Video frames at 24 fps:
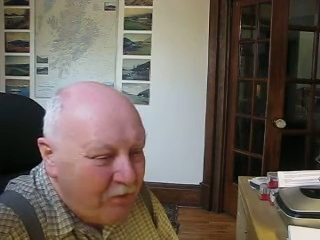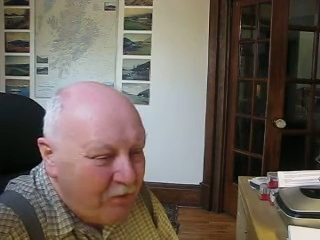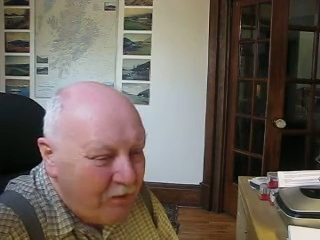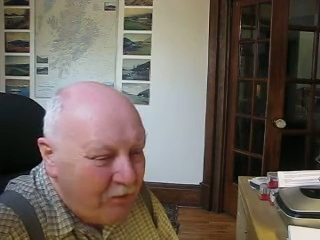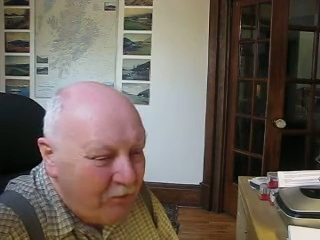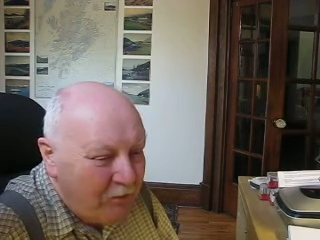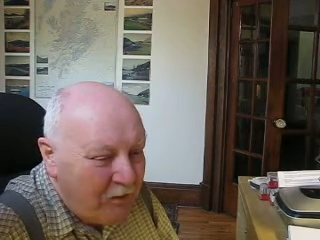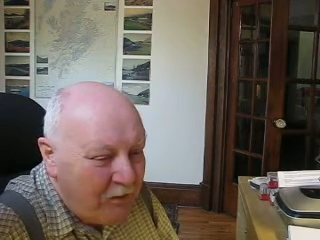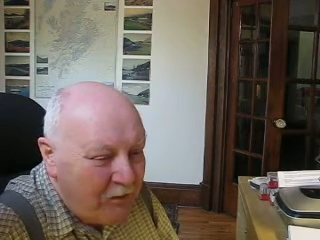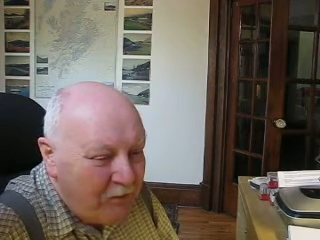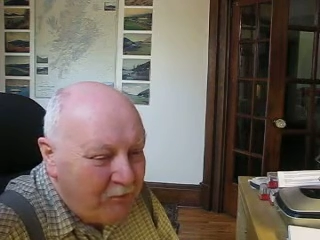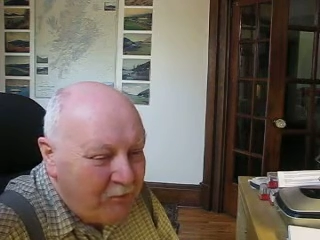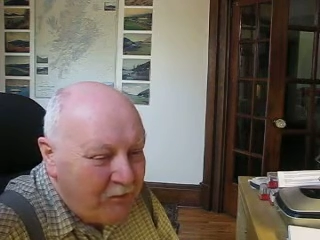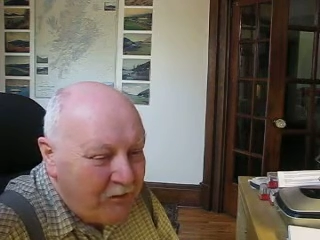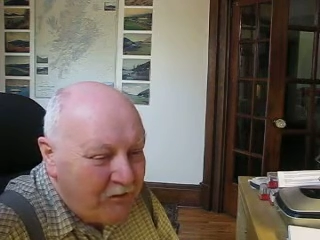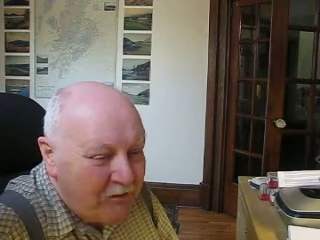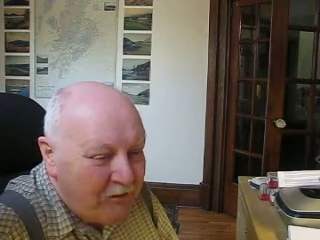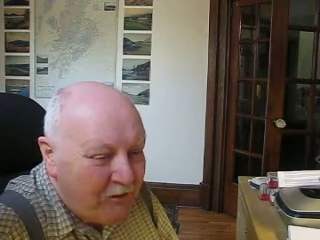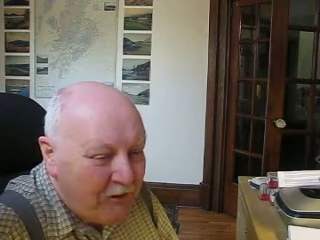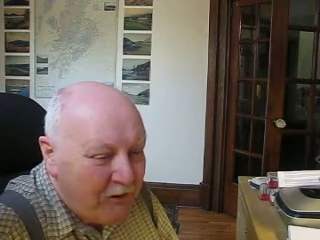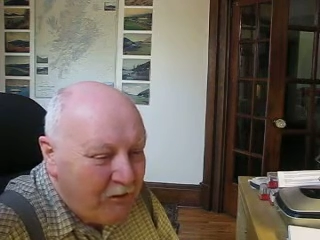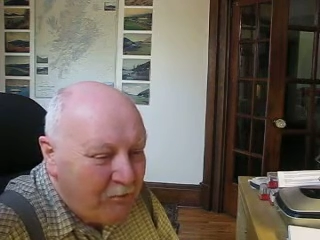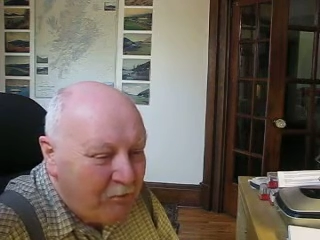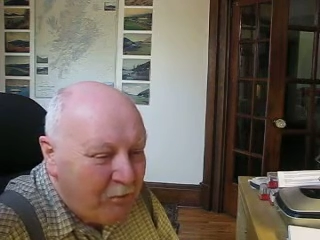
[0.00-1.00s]
I mean, it
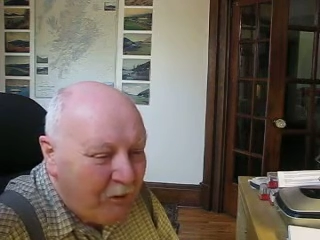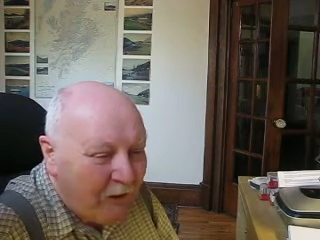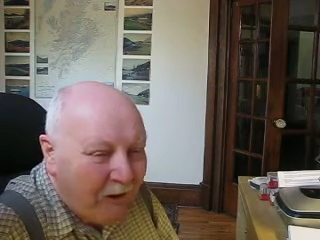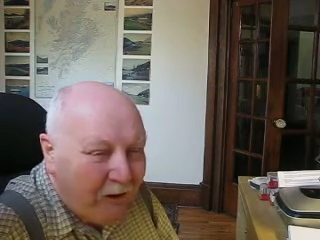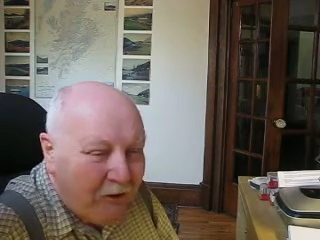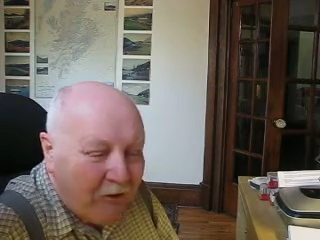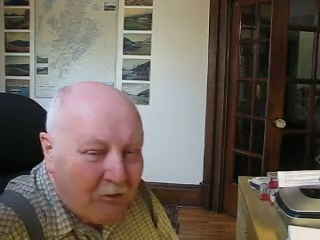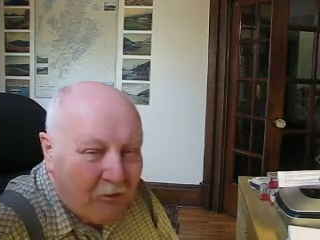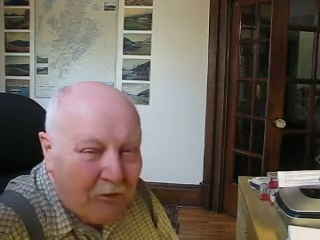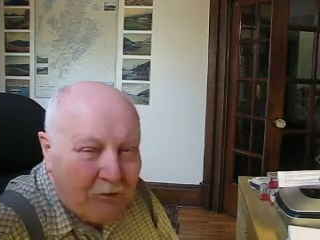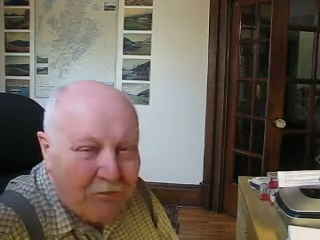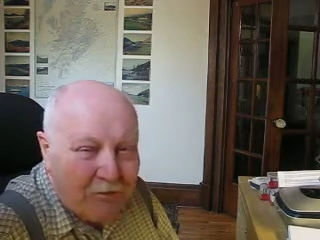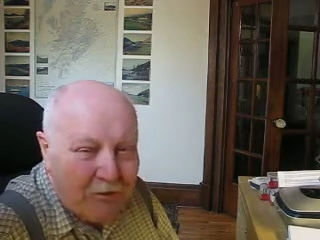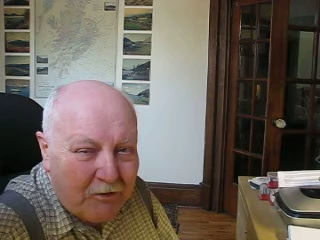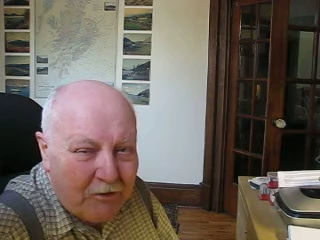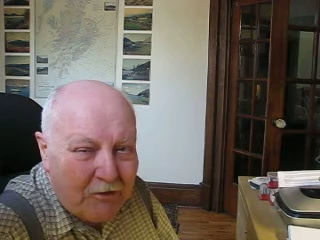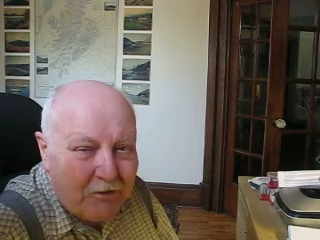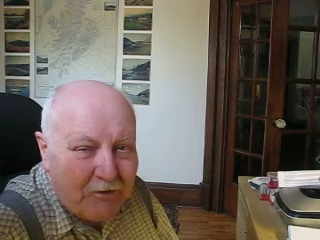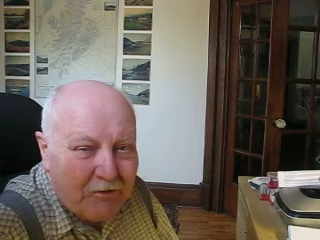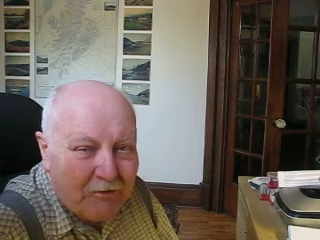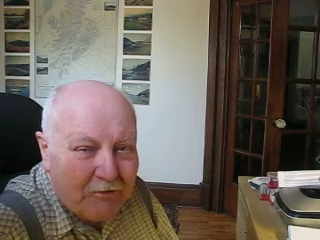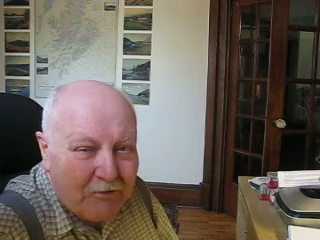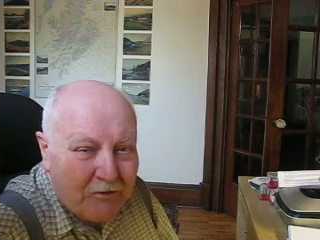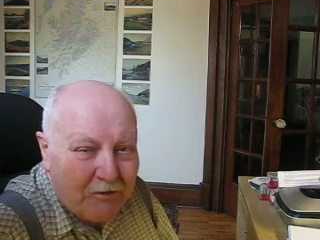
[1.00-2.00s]
basically bankrupted
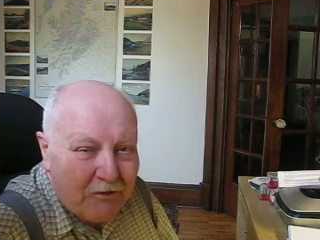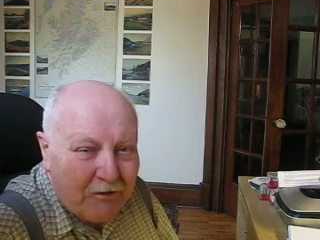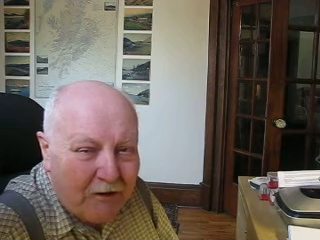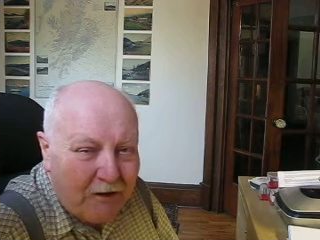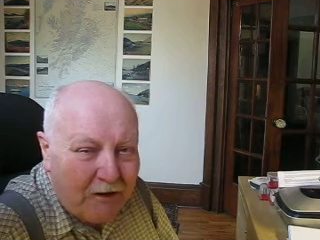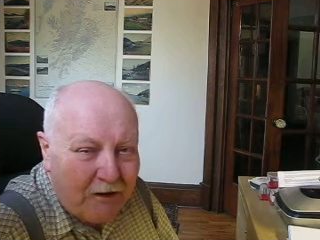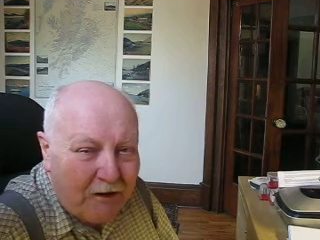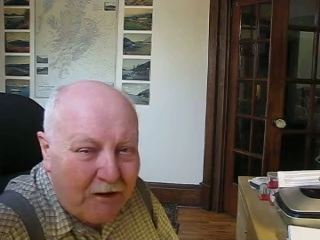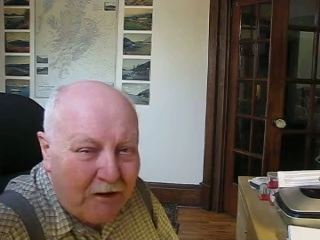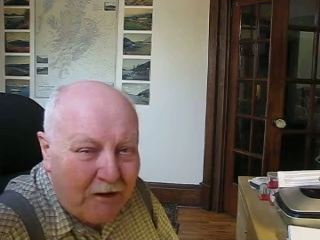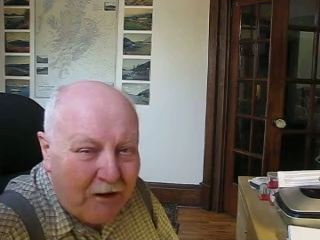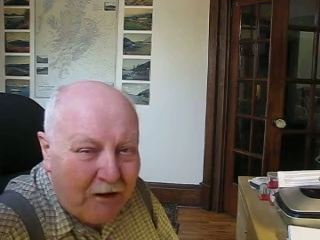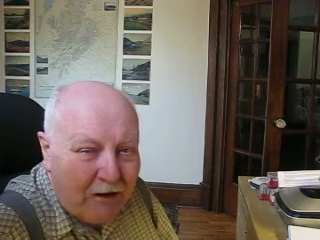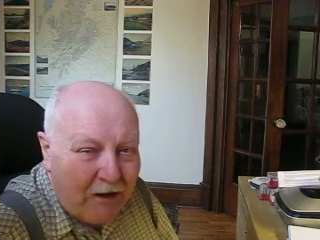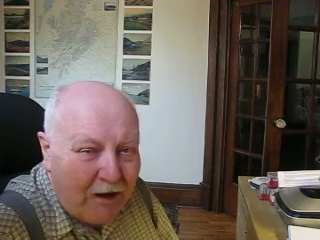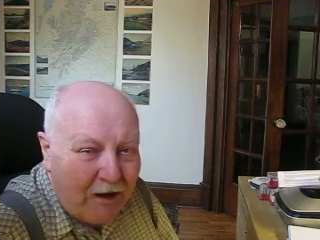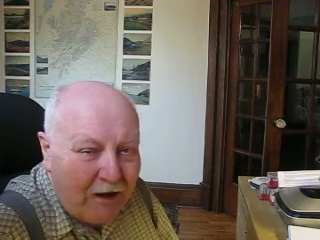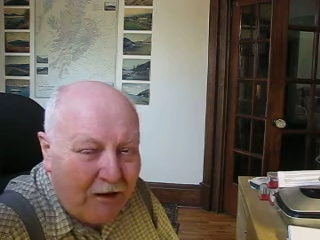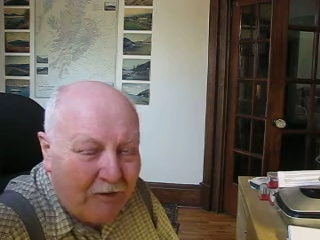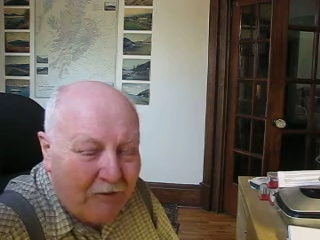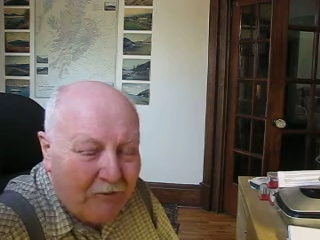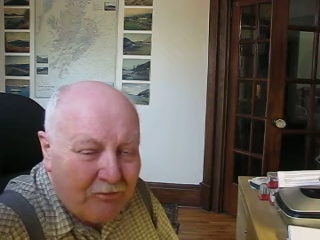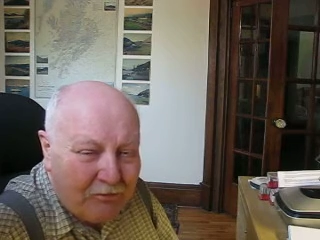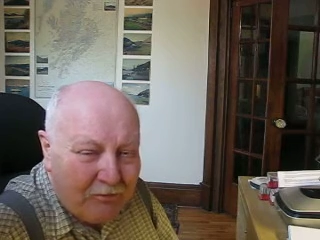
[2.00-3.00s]
us
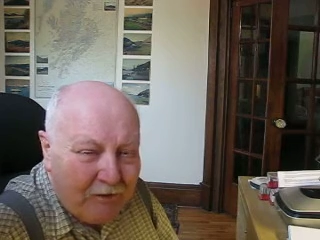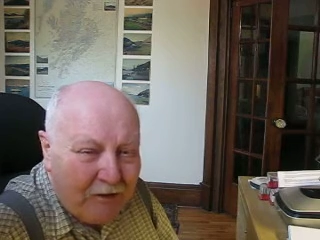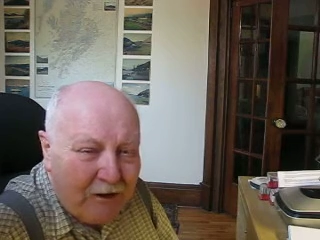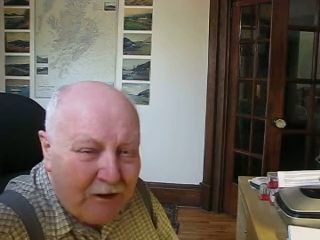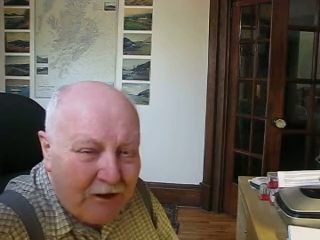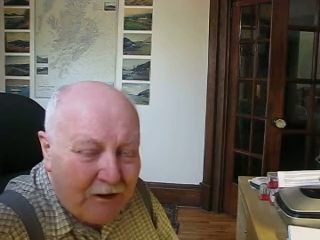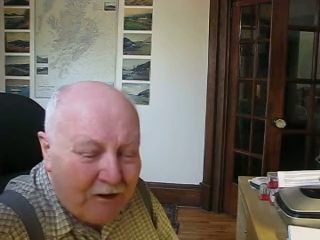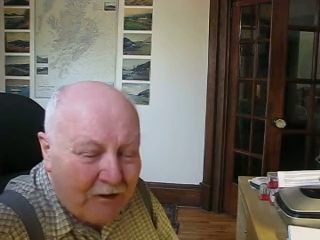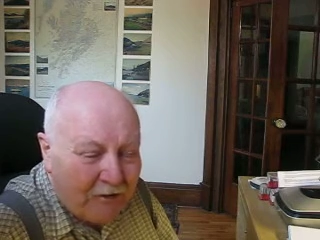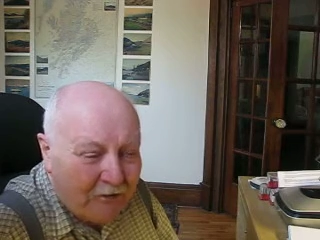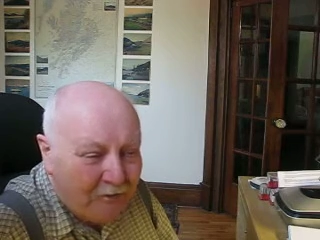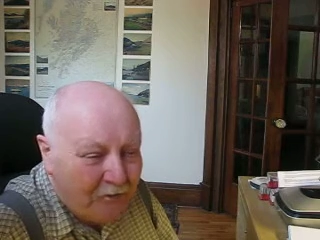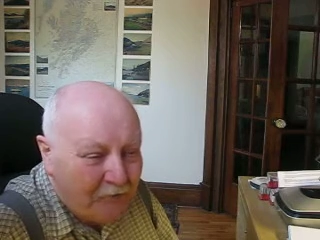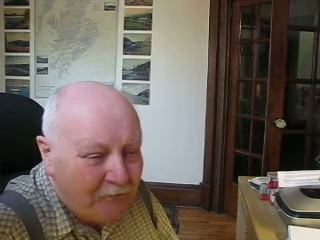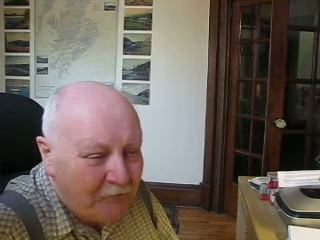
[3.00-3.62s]
in effect.